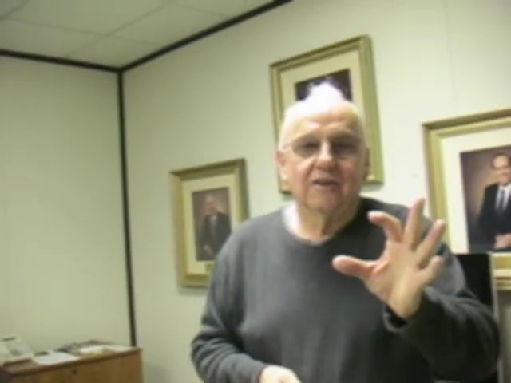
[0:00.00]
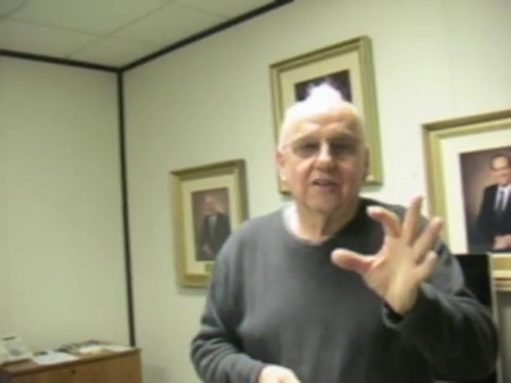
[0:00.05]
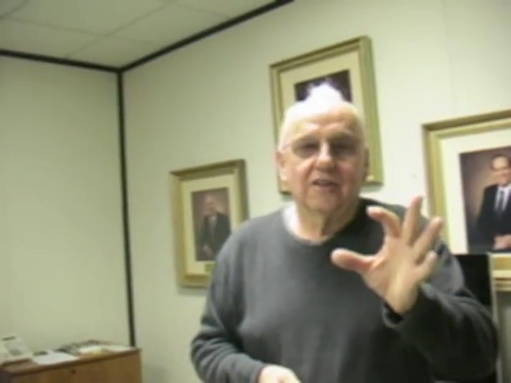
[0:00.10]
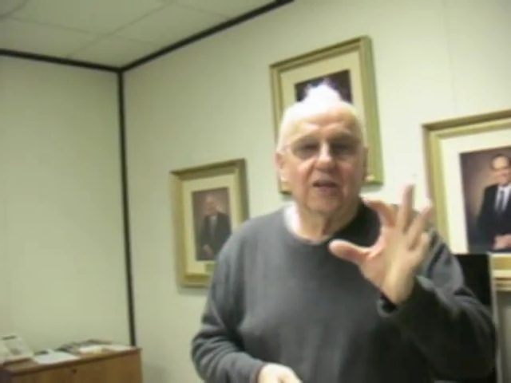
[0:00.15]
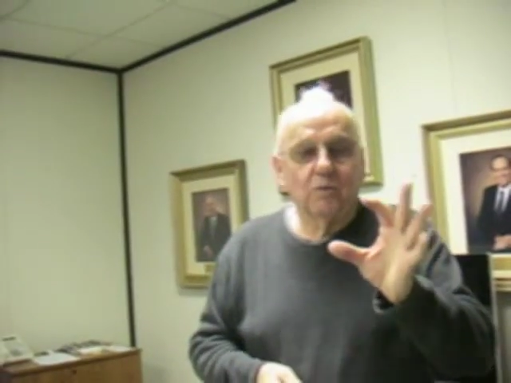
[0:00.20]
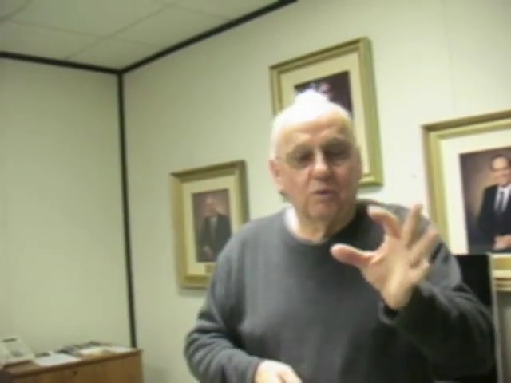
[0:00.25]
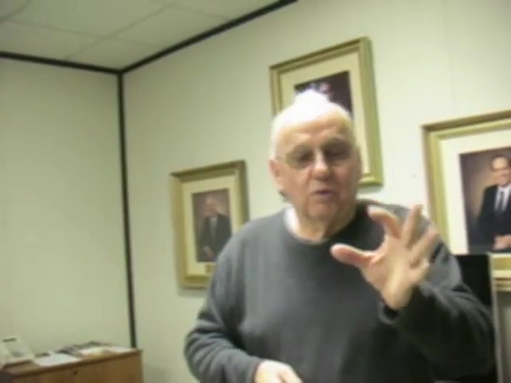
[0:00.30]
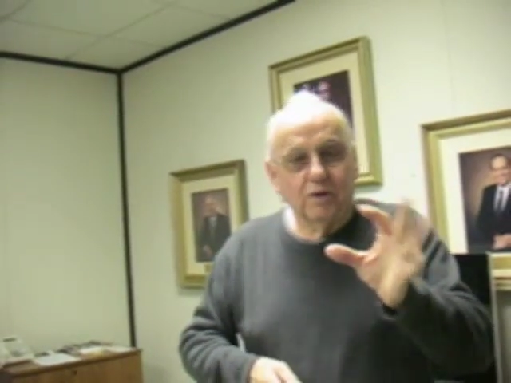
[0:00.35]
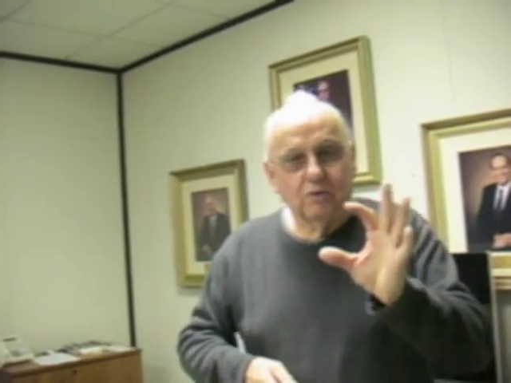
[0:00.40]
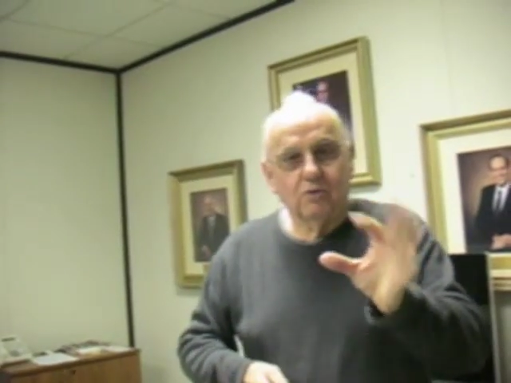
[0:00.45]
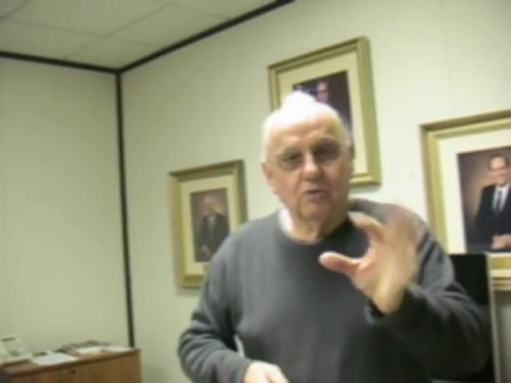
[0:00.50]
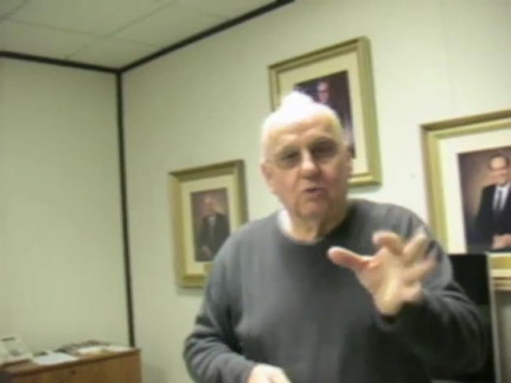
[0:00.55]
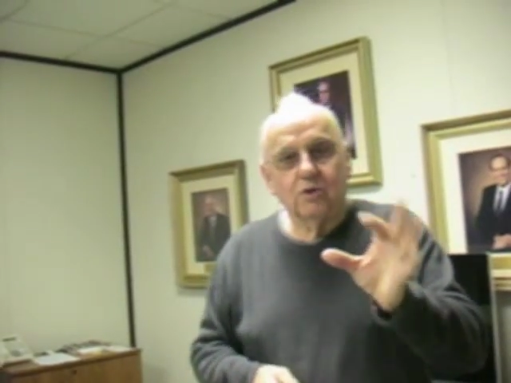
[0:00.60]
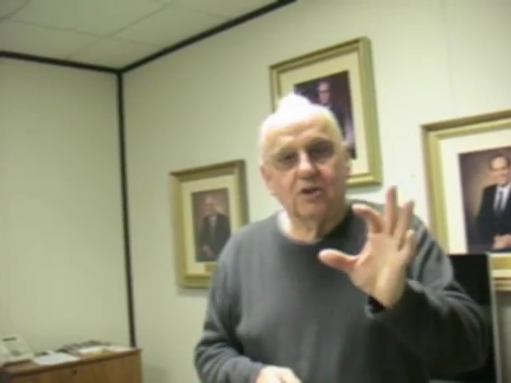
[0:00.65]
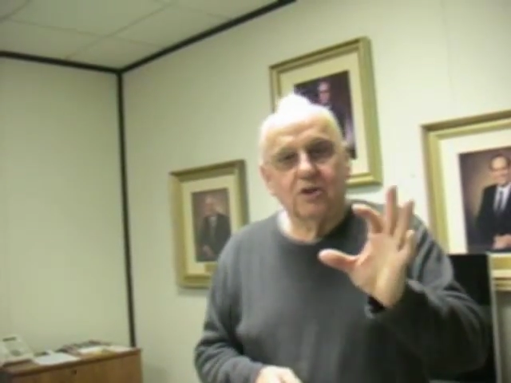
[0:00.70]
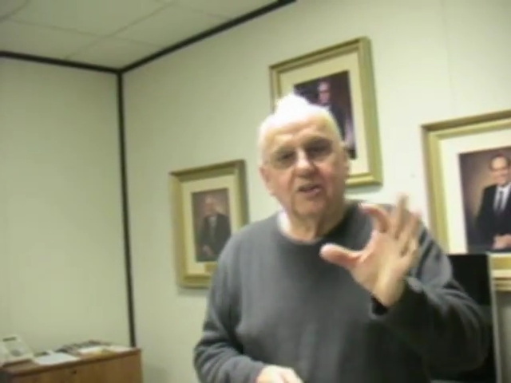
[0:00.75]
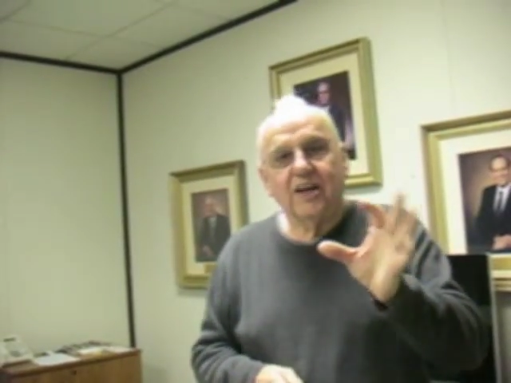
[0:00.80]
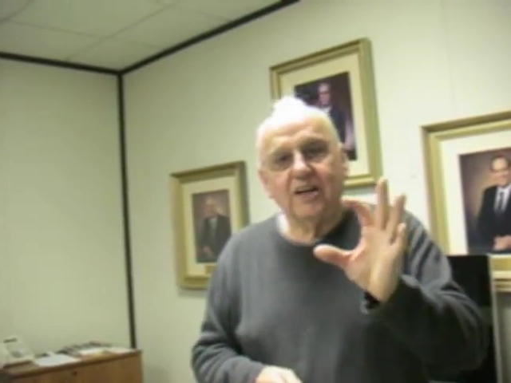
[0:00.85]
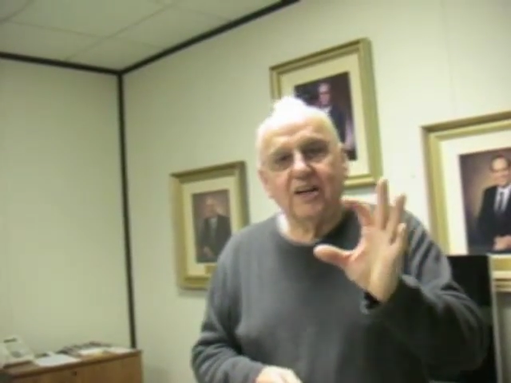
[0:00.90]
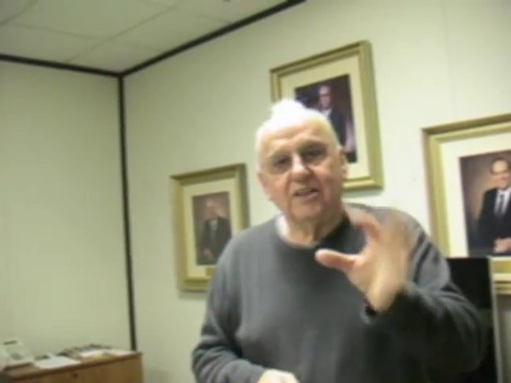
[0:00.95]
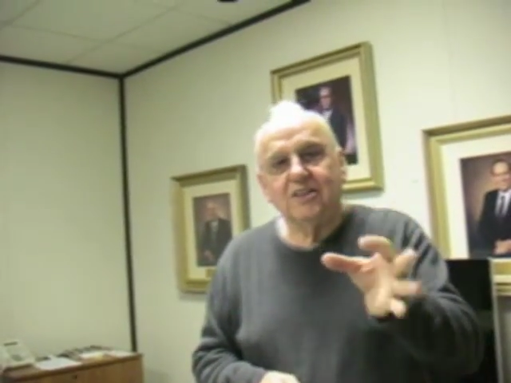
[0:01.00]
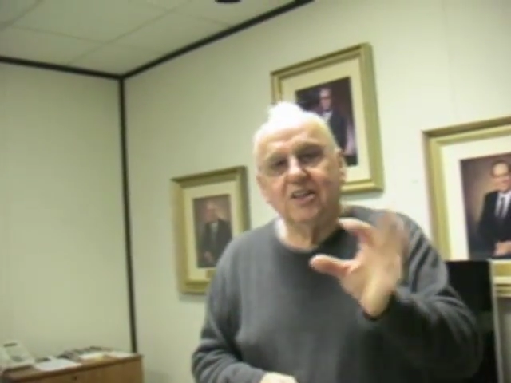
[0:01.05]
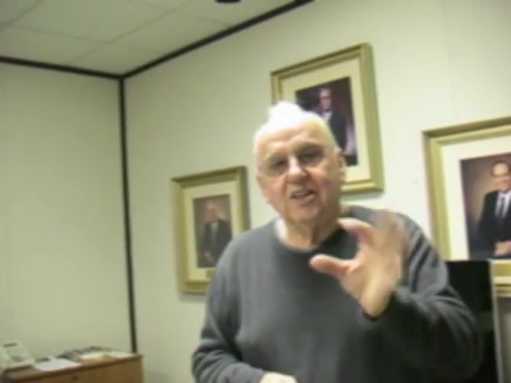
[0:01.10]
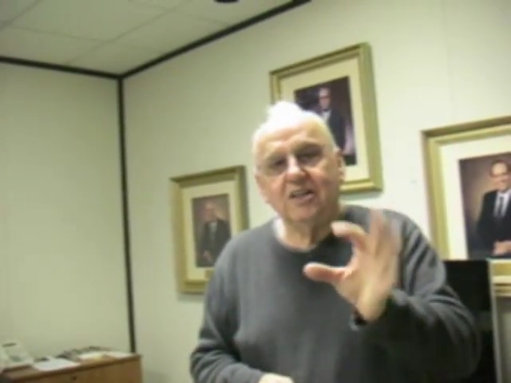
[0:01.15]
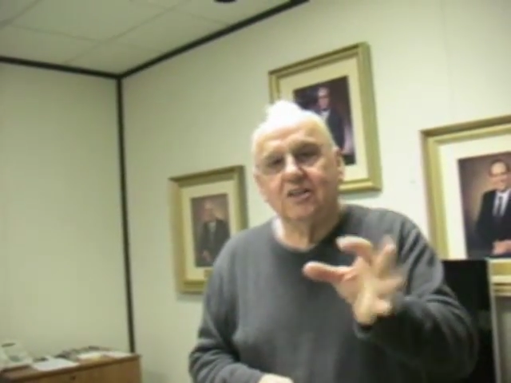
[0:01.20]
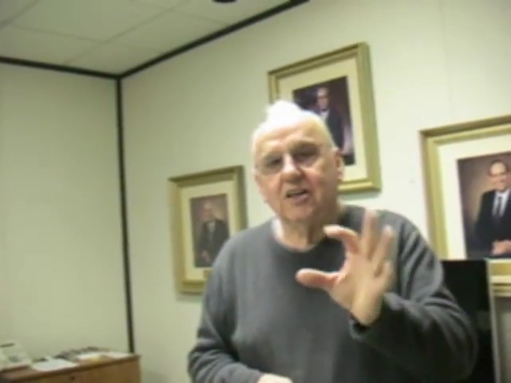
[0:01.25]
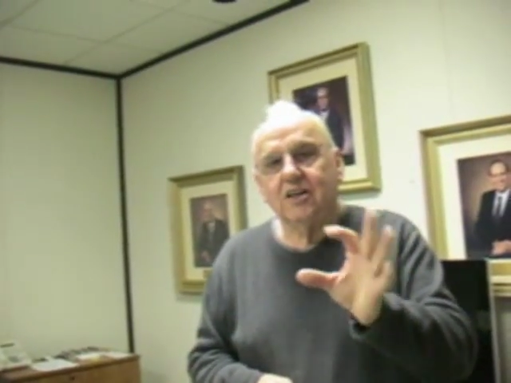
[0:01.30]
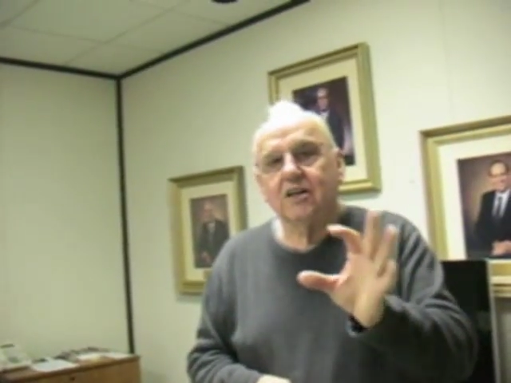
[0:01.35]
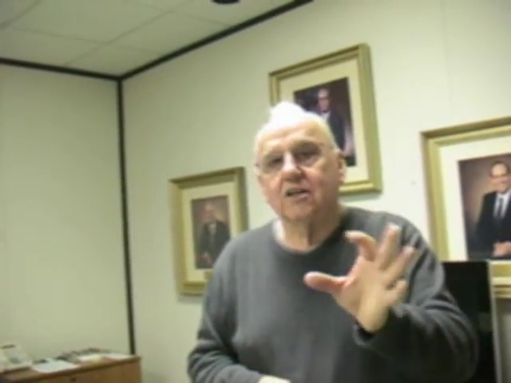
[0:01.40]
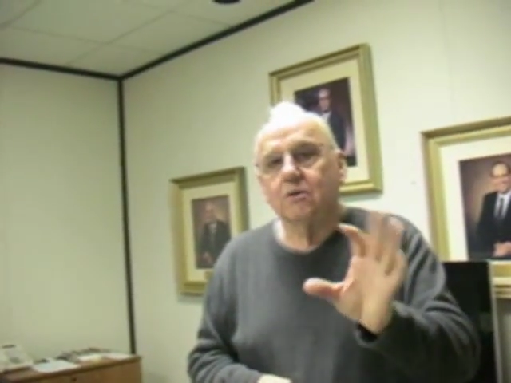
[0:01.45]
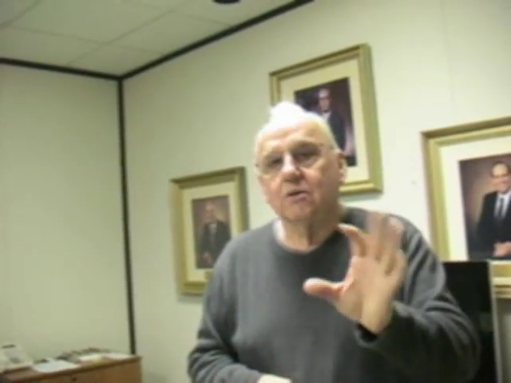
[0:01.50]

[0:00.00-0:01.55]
They went through it that detail.